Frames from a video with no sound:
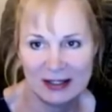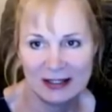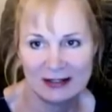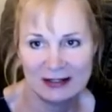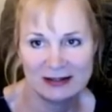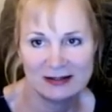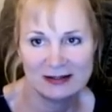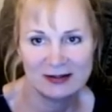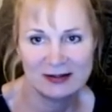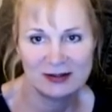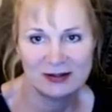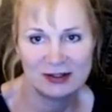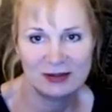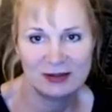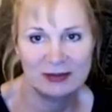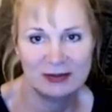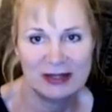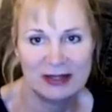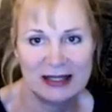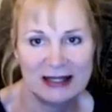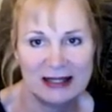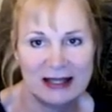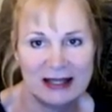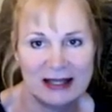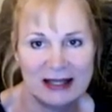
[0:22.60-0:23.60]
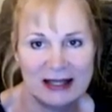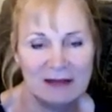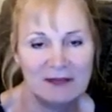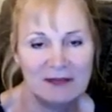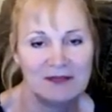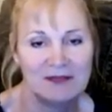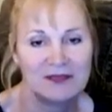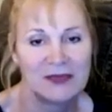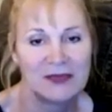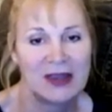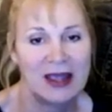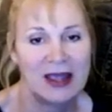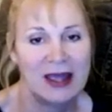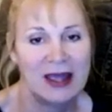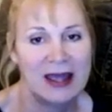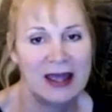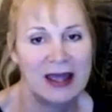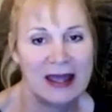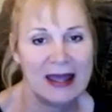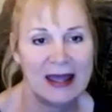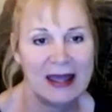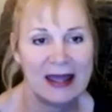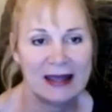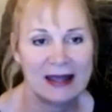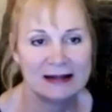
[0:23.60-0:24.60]
and on social media,
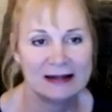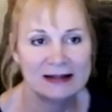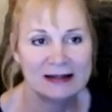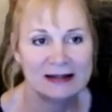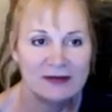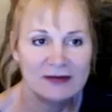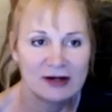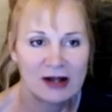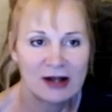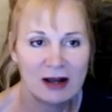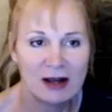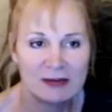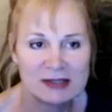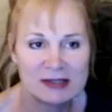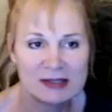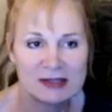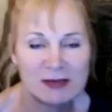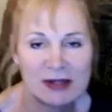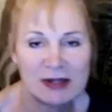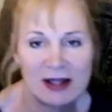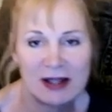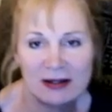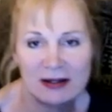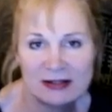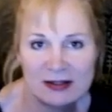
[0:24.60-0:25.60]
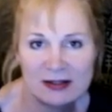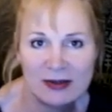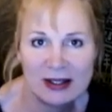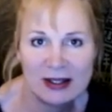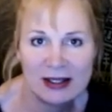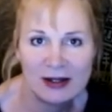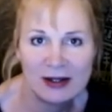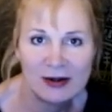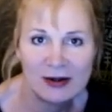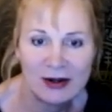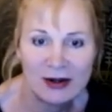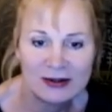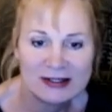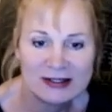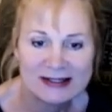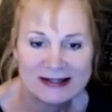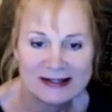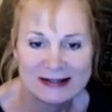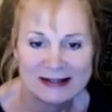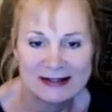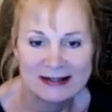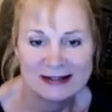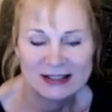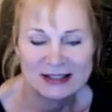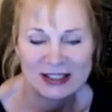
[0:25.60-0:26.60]
and leave your comments below so we can grow
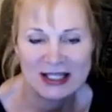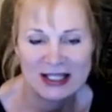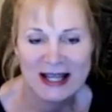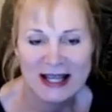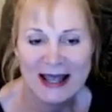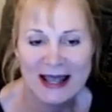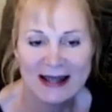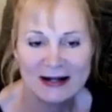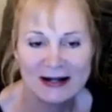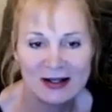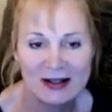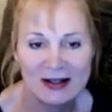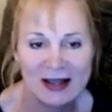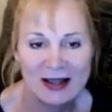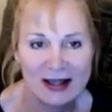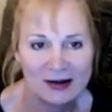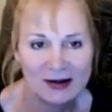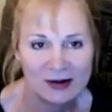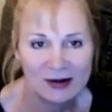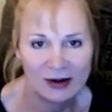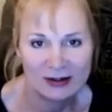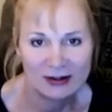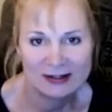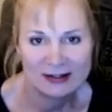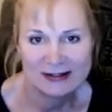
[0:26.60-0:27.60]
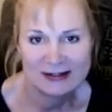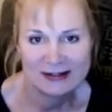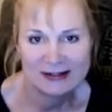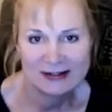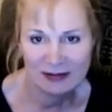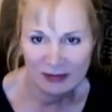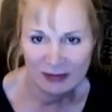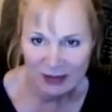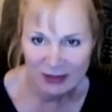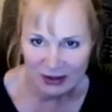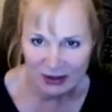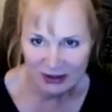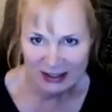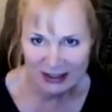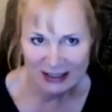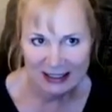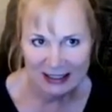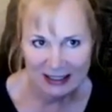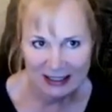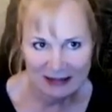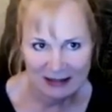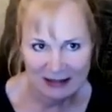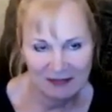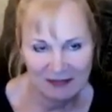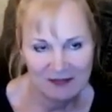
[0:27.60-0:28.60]
this channel and grow this
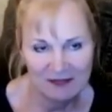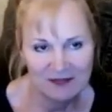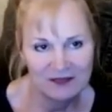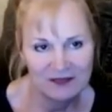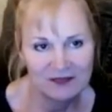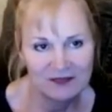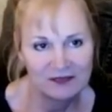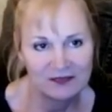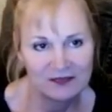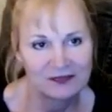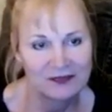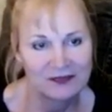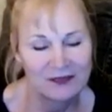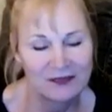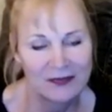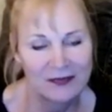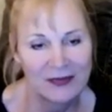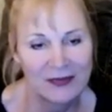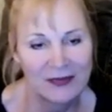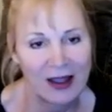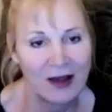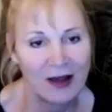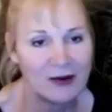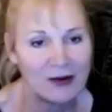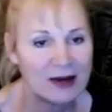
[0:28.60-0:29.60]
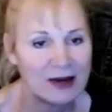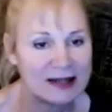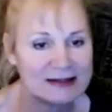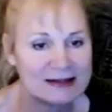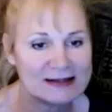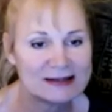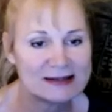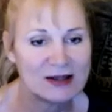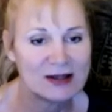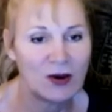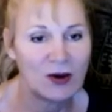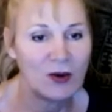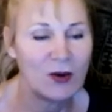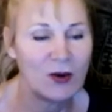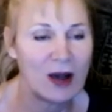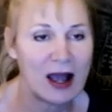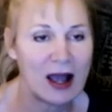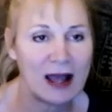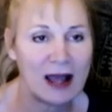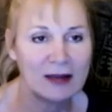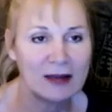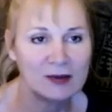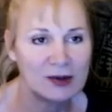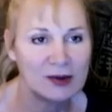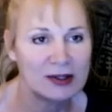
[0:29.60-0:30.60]
community. All right, so
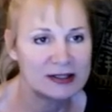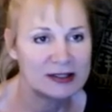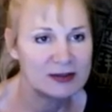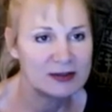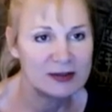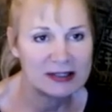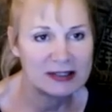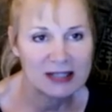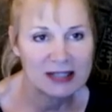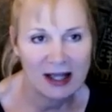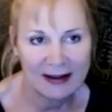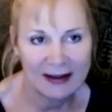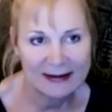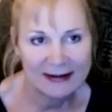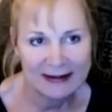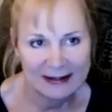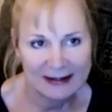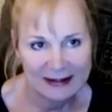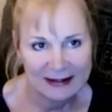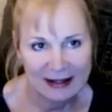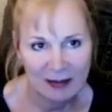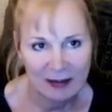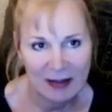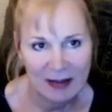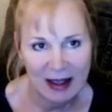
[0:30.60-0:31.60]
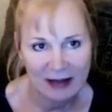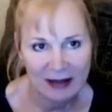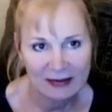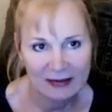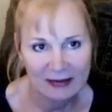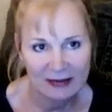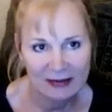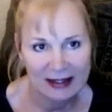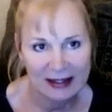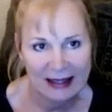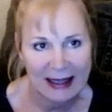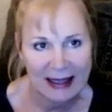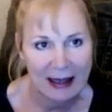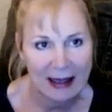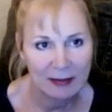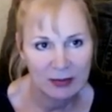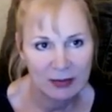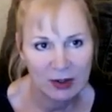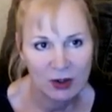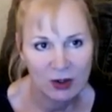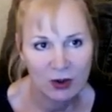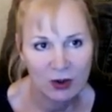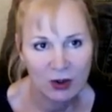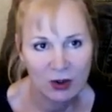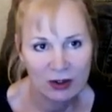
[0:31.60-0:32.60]
I'm going to be talking about the
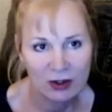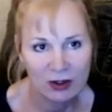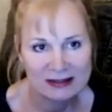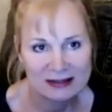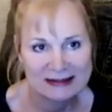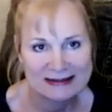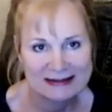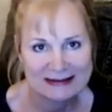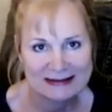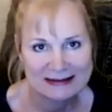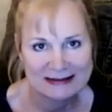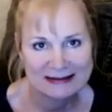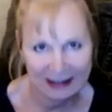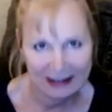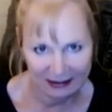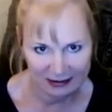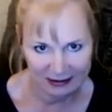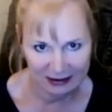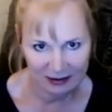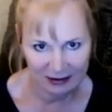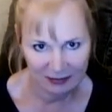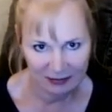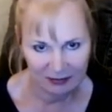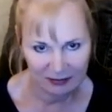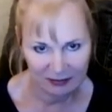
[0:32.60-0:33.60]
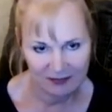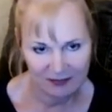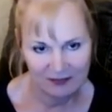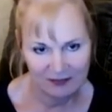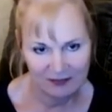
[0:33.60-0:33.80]
Capricorn stellium,